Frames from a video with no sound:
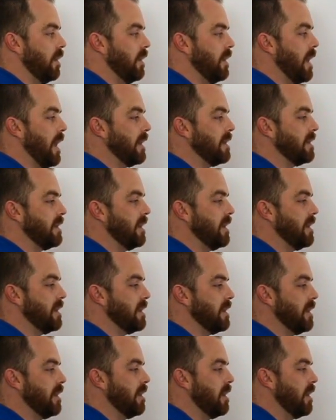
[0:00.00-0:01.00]
nice and
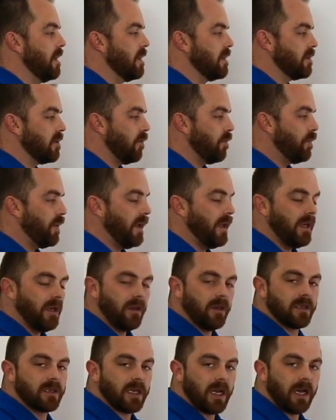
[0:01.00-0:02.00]
easy. So being
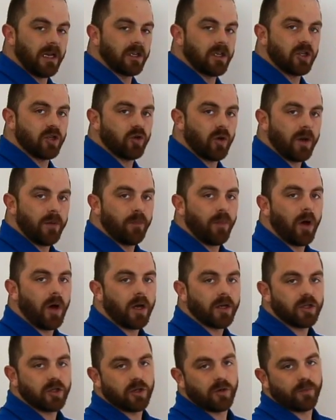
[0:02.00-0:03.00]
in this kind of straight
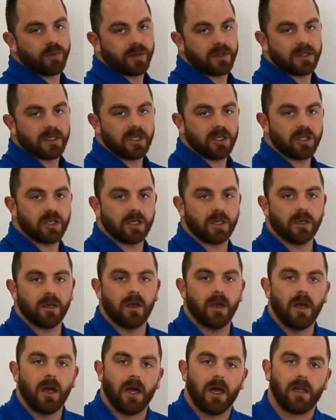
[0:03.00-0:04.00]
posture position
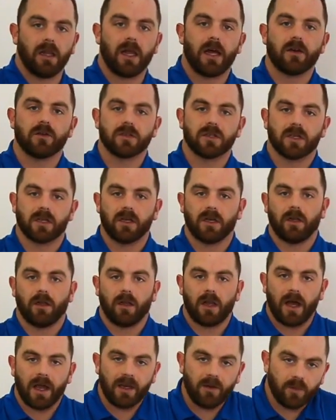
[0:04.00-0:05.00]
allows a good
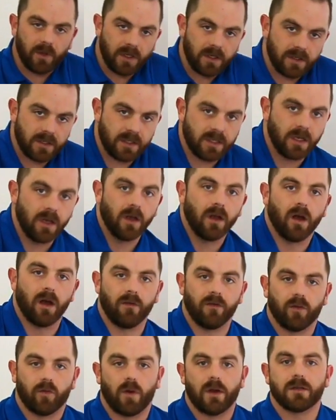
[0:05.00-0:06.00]
alignment
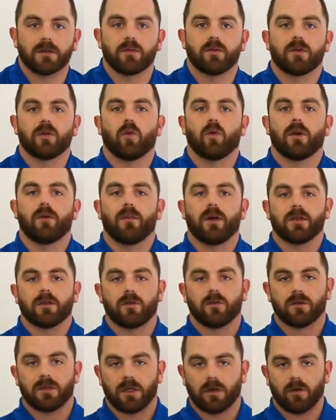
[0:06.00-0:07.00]
of the respiratory
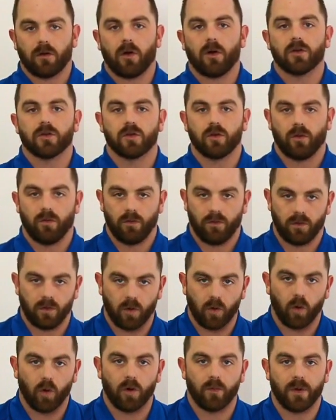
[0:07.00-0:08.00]
muscles that are also the
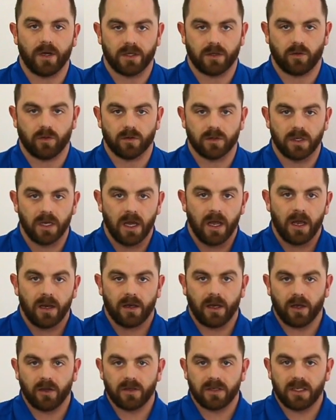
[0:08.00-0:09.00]
core muscles.
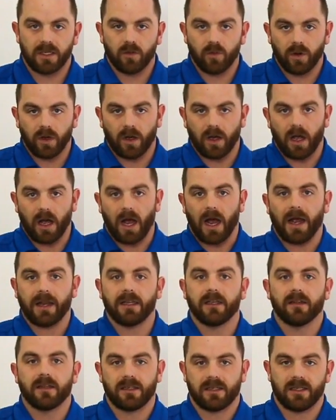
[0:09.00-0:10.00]
Now you see, I
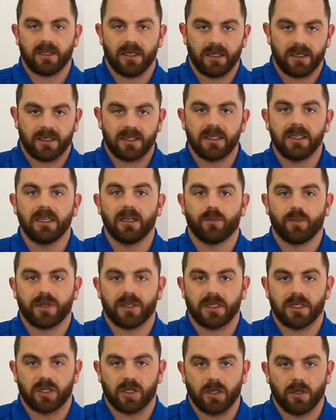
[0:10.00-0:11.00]
did this in a seated
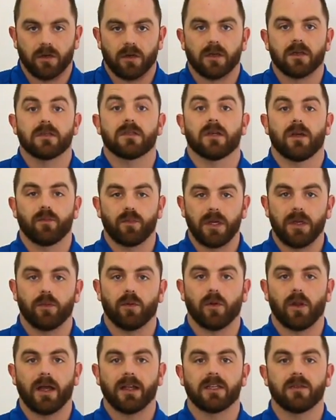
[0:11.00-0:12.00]
position because some
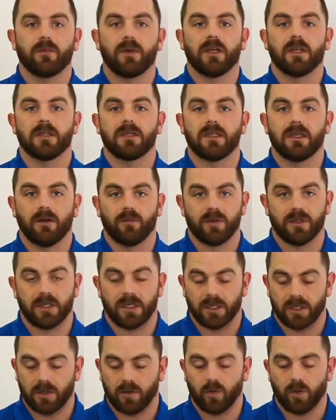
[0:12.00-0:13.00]
people like to be in a seated
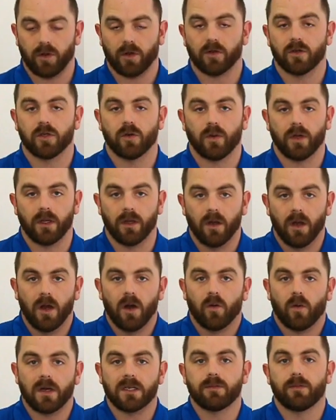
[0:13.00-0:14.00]
position when they're doing
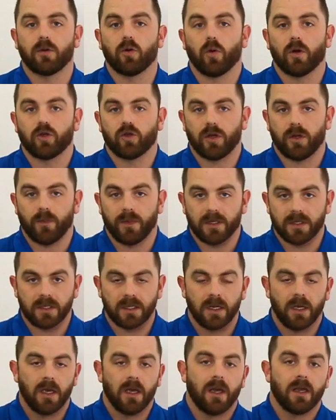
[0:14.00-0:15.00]
respiratory treatments.
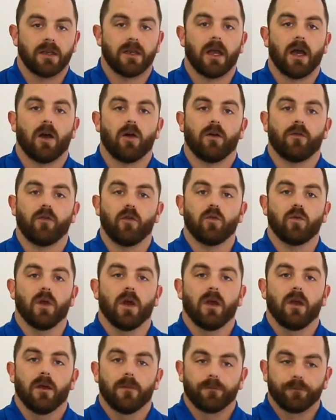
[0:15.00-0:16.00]
Now if
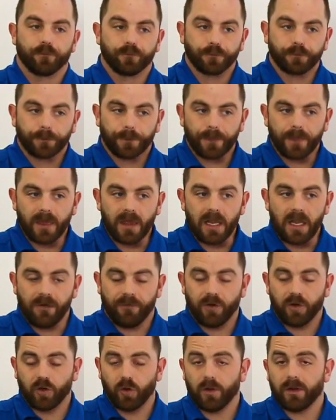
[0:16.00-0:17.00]

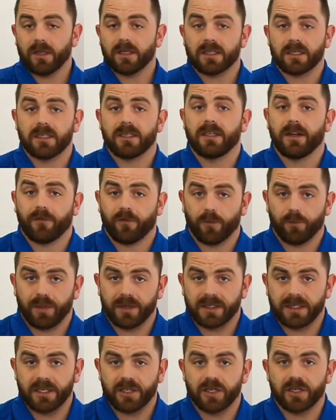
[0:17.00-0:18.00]
you're doing this in different
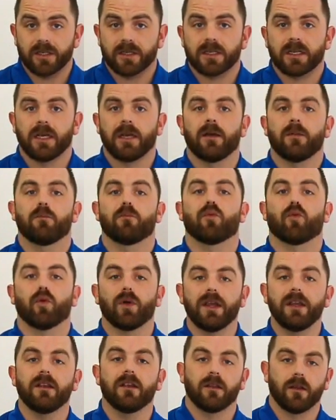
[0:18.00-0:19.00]
positions,
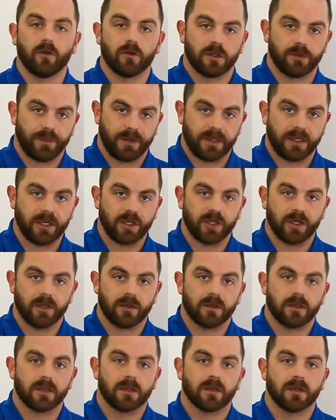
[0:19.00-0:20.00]
breathe in those
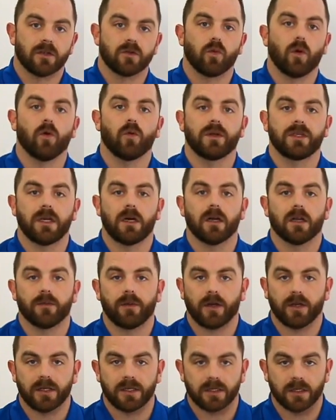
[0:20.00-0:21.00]
positions. Because what we talk
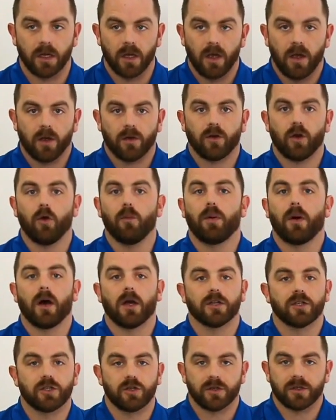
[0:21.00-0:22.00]
about is no
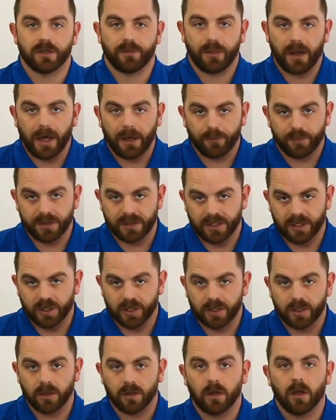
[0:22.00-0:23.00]
posture is a bad
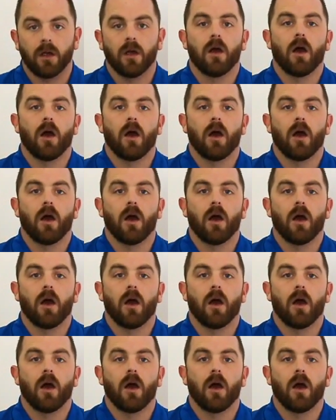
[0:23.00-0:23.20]
position.